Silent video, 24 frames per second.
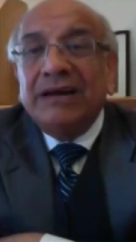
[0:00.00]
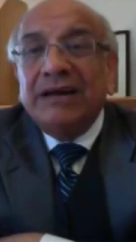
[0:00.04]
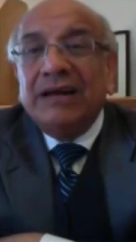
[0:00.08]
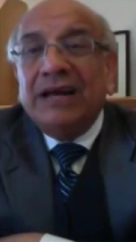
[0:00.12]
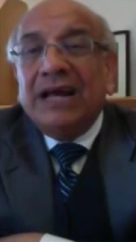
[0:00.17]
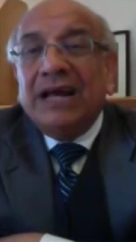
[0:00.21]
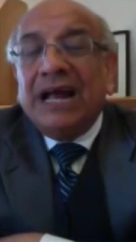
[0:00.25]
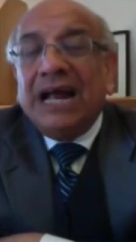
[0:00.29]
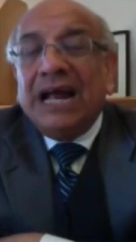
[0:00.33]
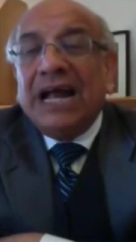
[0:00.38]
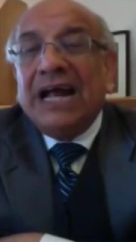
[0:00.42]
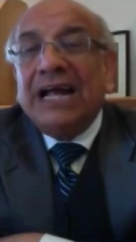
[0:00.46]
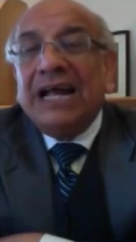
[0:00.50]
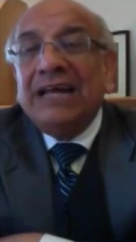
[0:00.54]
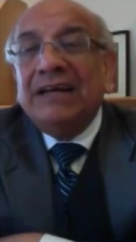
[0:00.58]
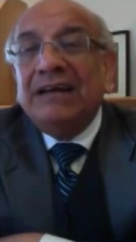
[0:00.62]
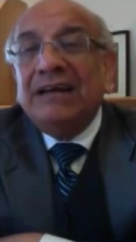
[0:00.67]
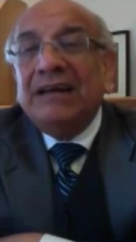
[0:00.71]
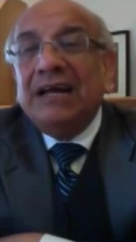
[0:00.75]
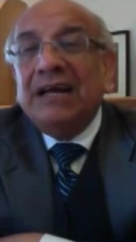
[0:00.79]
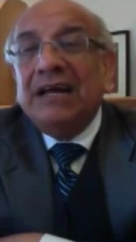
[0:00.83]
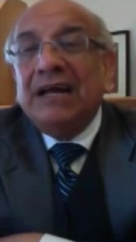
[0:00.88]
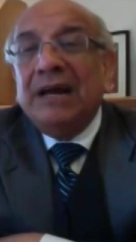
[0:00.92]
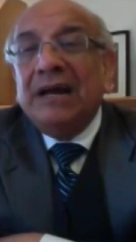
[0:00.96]
using
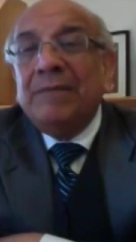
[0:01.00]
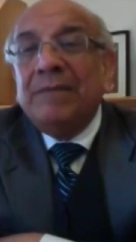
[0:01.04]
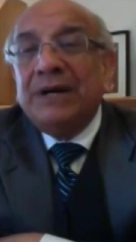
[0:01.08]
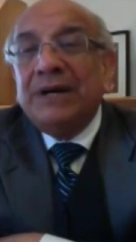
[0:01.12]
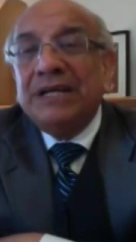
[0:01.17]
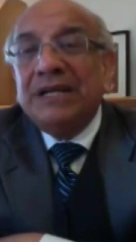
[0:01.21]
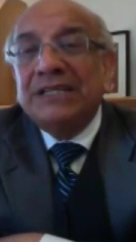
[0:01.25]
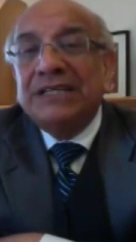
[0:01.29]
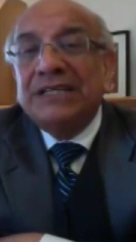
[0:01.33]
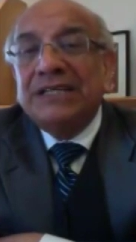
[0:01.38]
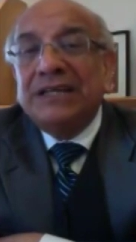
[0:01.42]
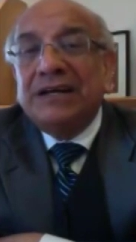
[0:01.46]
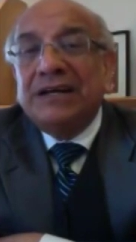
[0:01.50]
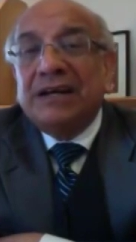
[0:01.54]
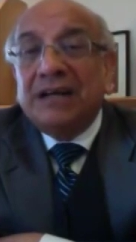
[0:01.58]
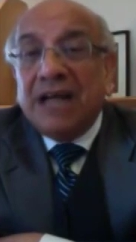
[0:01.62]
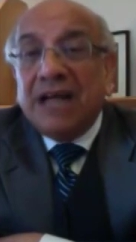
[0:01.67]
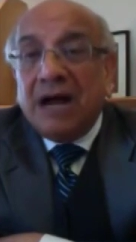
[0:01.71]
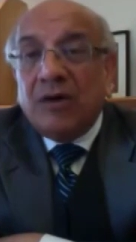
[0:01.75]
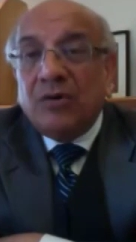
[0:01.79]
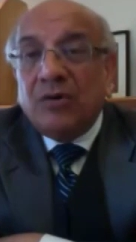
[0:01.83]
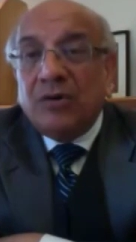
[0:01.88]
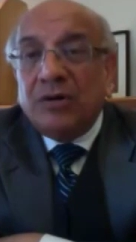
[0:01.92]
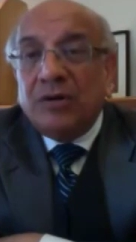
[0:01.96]
analytics for decision
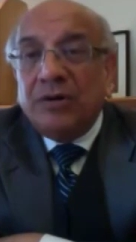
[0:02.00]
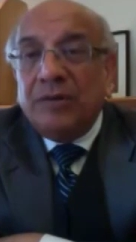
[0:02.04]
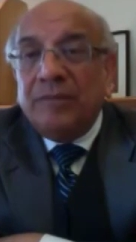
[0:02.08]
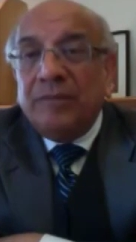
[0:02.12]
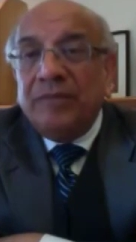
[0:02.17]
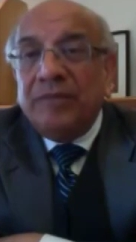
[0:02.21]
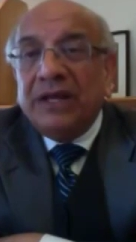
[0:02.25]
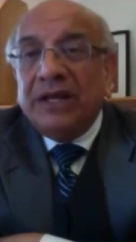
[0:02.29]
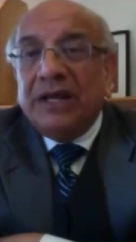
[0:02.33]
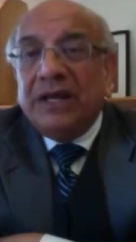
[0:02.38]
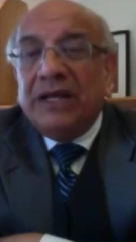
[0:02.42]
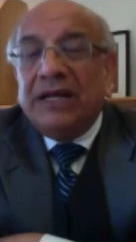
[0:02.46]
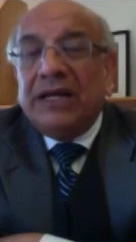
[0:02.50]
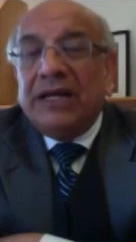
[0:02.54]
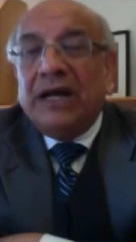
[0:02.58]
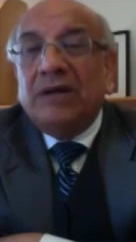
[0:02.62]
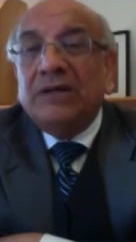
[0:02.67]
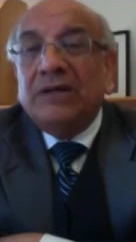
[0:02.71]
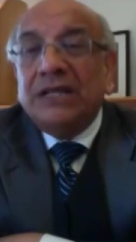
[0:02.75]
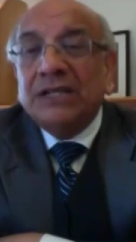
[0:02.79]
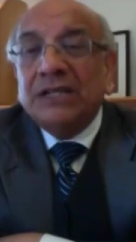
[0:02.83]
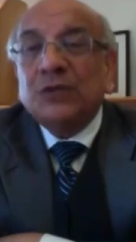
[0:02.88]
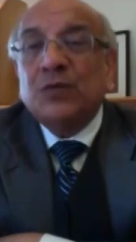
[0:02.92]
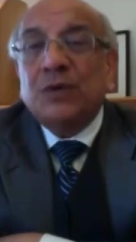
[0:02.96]
making, and
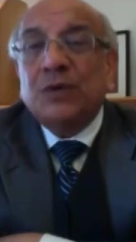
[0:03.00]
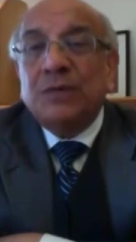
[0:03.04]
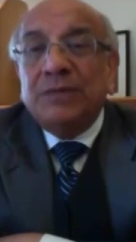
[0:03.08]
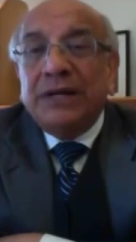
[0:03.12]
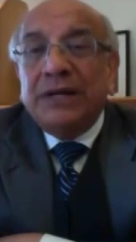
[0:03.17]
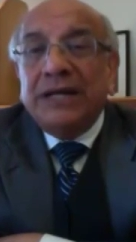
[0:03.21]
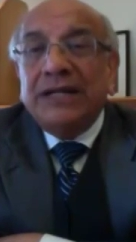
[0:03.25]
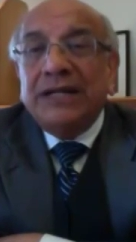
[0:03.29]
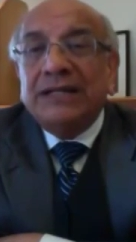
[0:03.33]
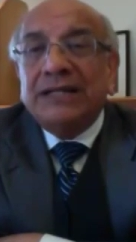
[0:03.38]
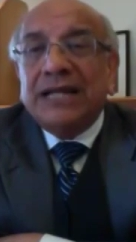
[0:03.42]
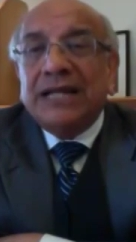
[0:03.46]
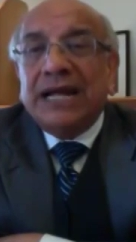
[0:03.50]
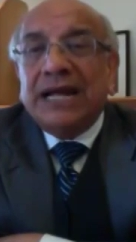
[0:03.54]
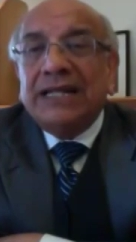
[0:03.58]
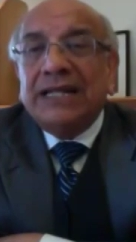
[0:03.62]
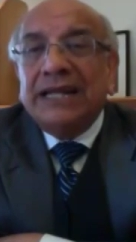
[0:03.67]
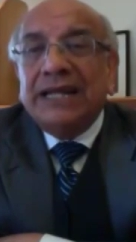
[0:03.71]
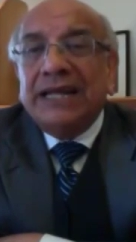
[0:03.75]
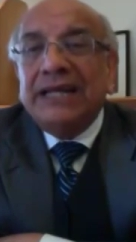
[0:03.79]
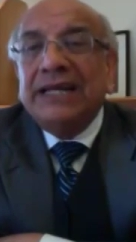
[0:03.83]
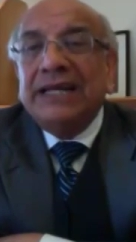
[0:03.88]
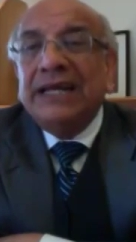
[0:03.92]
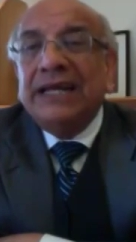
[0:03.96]
embracing
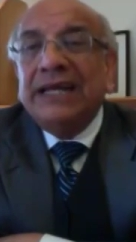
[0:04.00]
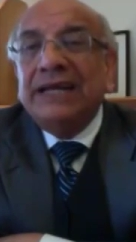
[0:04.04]
cloud.